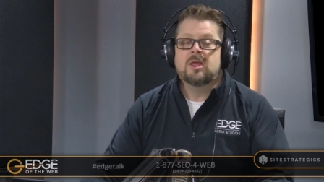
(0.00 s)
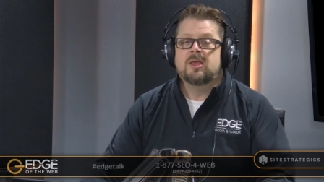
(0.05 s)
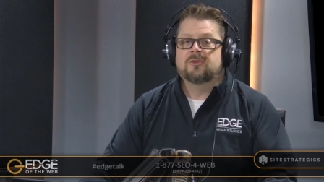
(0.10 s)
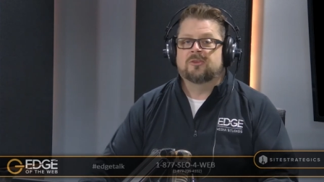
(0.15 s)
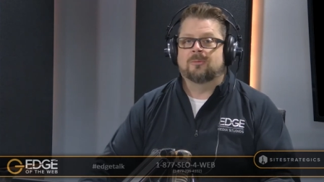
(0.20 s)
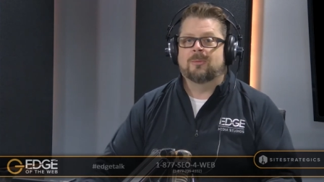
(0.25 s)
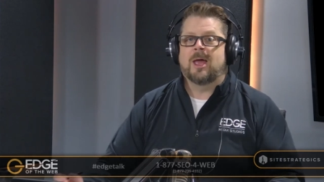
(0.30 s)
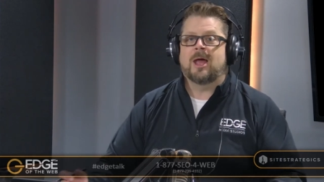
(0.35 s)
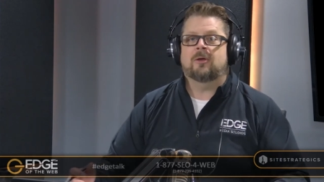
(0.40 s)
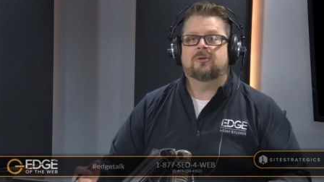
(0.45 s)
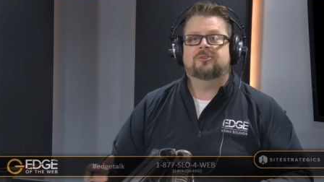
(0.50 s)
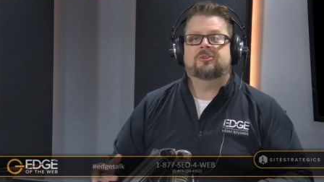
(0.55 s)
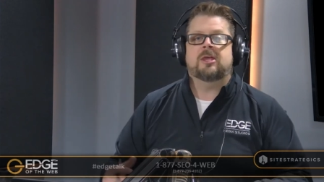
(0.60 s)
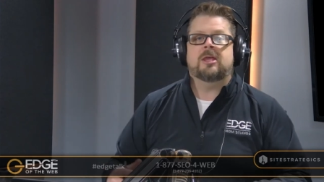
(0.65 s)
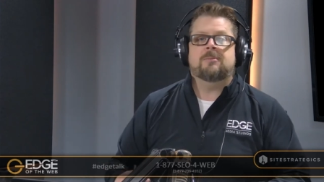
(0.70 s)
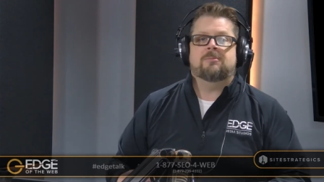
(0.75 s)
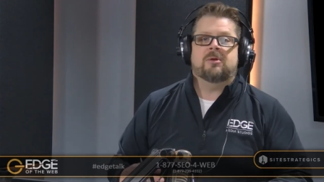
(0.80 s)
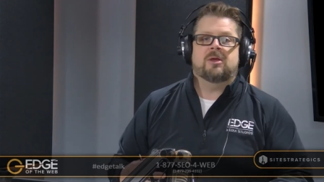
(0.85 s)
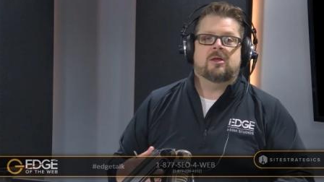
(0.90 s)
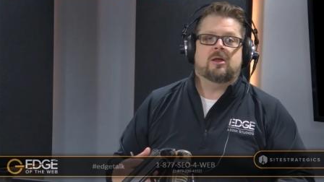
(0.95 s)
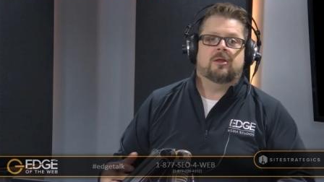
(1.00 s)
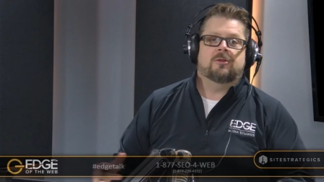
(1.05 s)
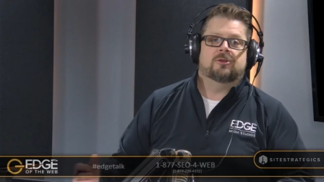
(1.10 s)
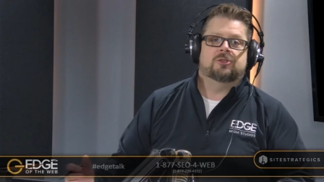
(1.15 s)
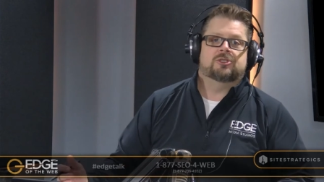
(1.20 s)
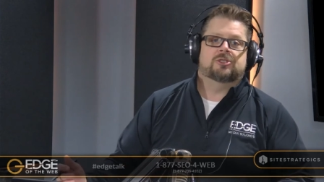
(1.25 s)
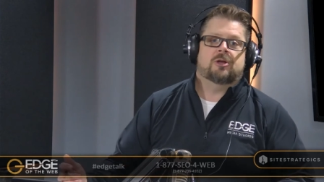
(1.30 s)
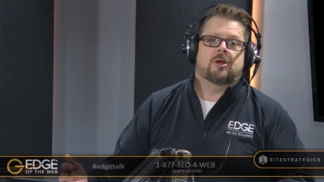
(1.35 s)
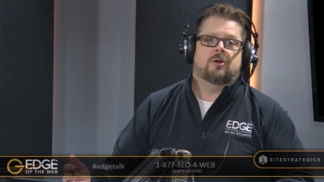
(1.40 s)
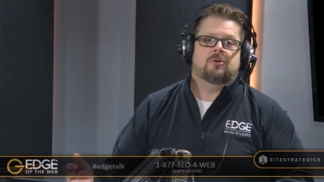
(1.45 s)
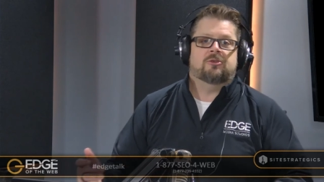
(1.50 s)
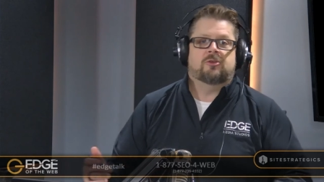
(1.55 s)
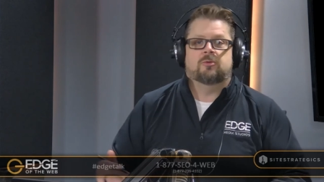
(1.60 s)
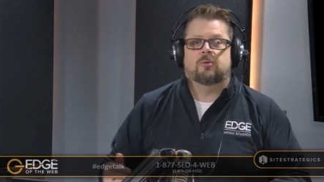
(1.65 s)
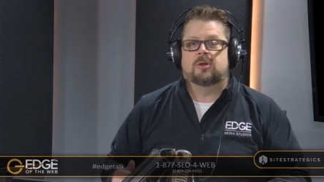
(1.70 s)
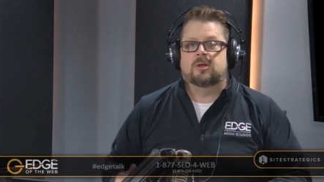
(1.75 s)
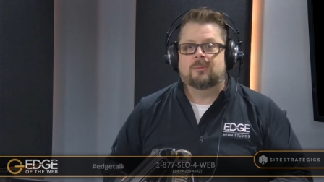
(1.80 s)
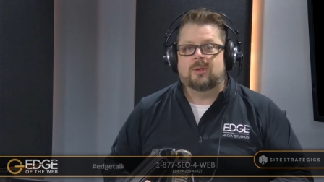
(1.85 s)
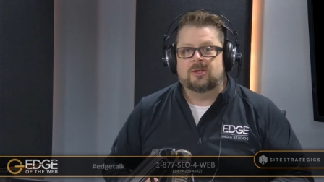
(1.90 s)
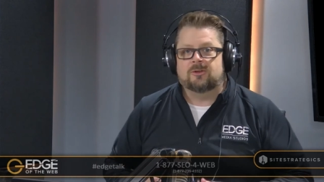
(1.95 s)
Some housekeeping on the show. Just
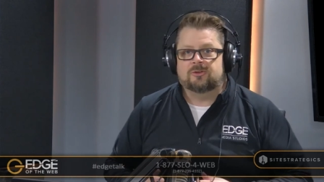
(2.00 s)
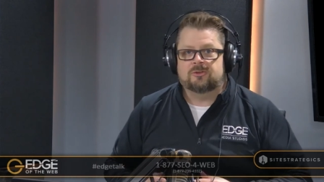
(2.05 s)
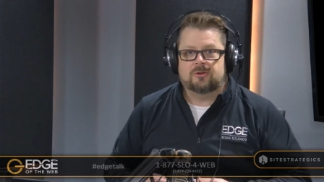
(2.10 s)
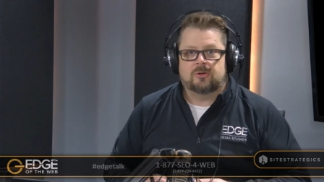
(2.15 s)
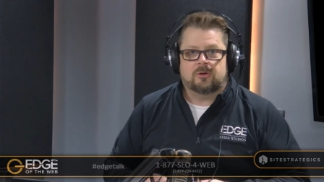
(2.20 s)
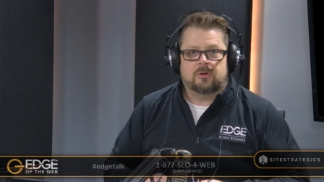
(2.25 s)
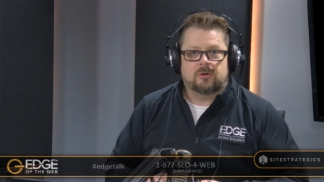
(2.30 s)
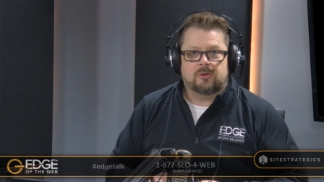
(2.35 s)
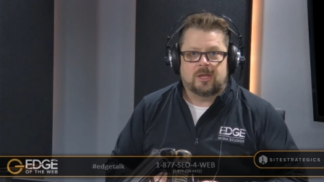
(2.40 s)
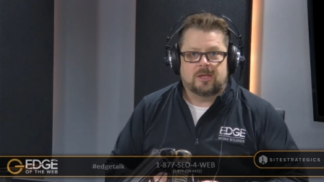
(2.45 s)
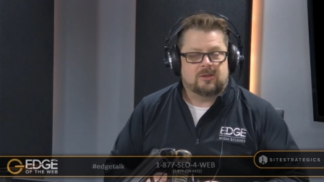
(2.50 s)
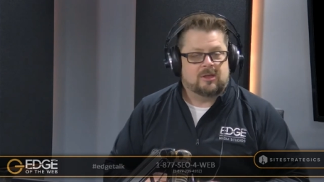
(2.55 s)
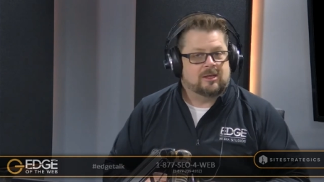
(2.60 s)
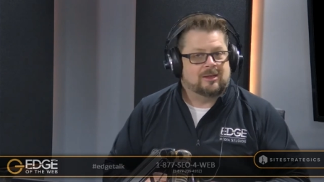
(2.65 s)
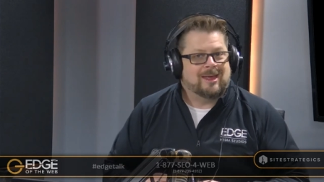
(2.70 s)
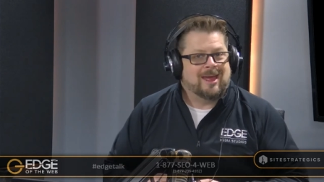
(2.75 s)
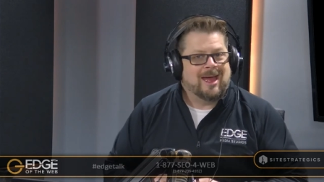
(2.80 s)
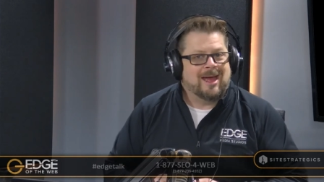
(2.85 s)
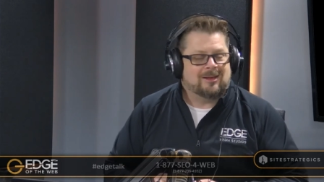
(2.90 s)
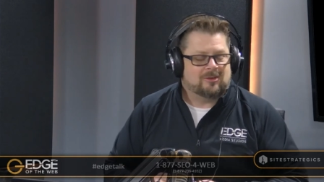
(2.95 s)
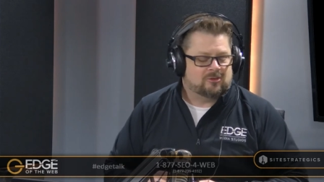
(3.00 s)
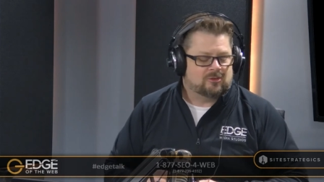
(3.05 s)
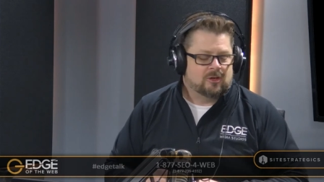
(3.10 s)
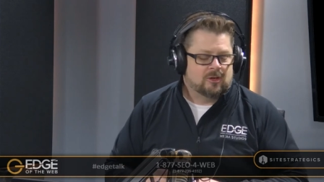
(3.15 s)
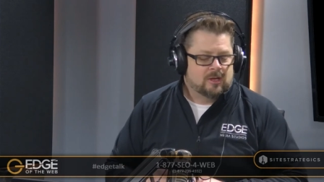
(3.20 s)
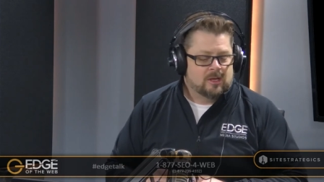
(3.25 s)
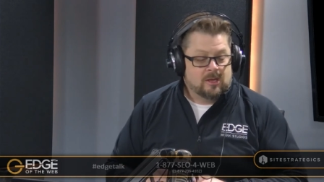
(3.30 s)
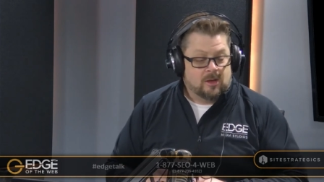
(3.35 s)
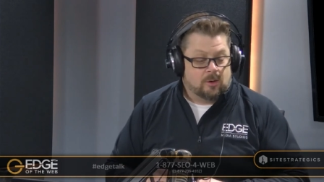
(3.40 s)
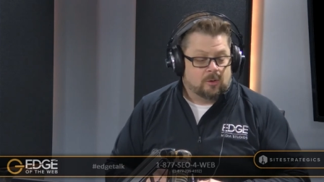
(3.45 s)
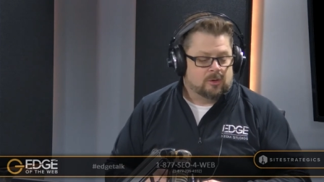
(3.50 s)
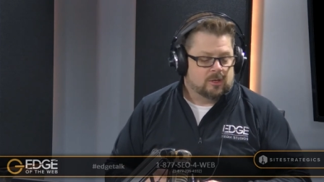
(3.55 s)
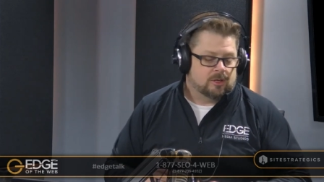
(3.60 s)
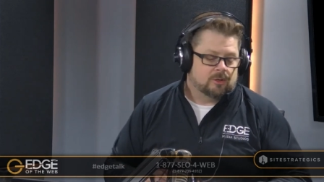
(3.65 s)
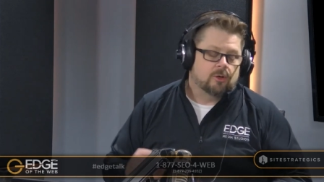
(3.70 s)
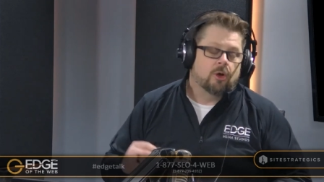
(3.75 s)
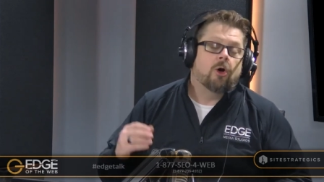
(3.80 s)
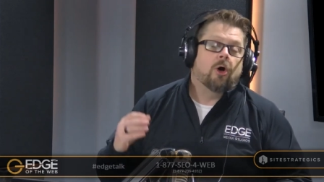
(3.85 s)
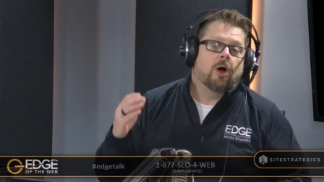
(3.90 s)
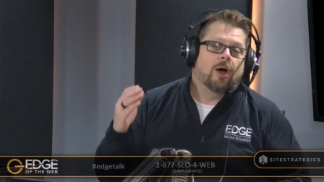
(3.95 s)
want to make sure that you catch or you
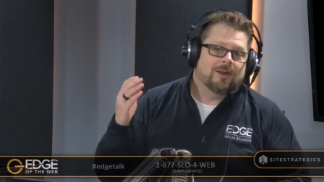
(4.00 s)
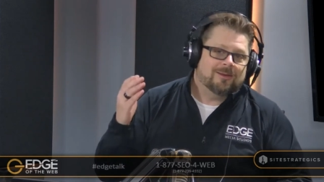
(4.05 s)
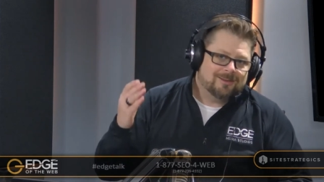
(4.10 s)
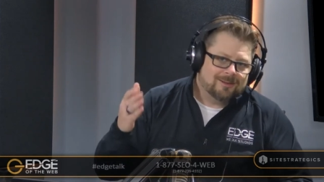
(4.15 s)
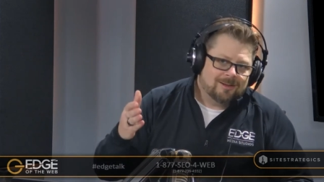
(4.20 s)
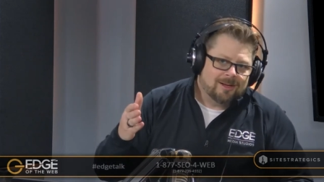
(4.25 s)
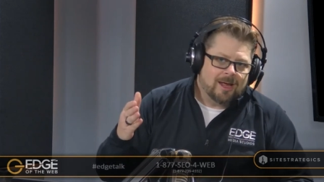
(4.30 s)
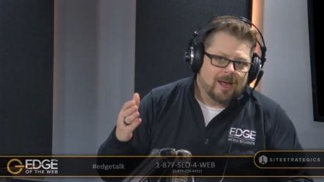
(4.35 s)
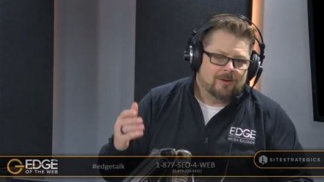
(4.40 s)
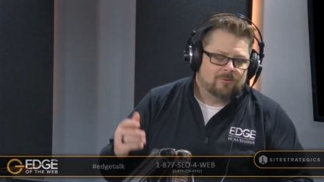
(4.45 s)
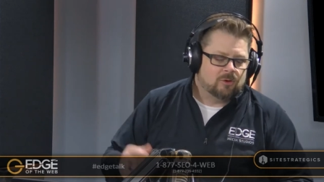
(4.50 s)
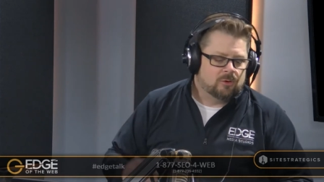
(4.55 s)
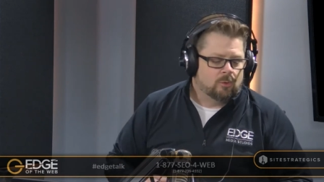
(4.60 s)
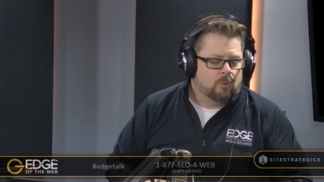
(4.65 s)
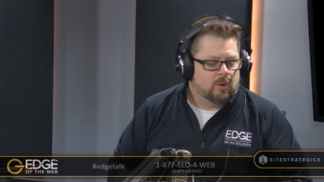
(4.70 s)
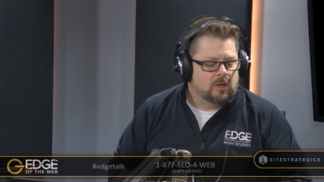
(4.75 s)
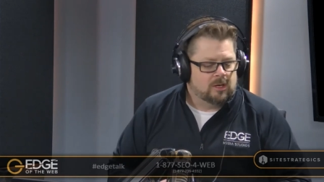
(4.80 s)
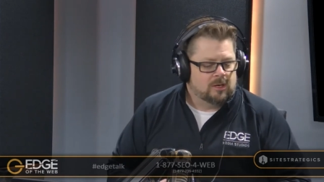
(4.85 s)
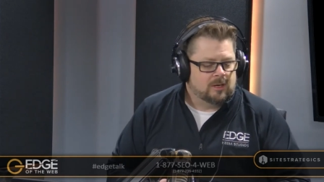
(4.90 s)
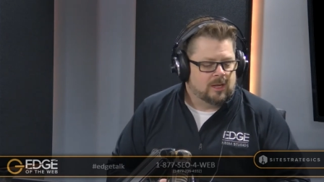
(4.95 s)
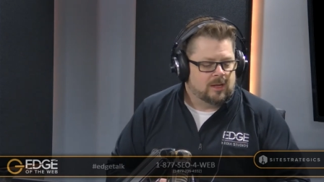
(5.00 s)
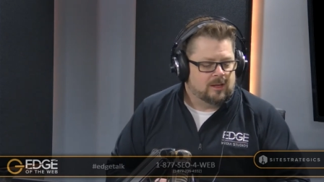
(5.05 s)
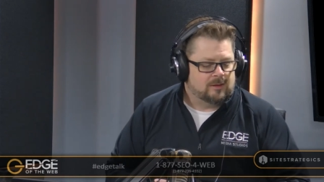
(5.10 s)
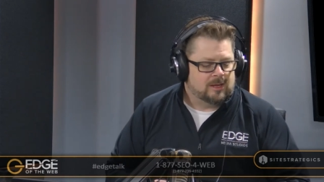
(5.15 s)
caught everyone uh,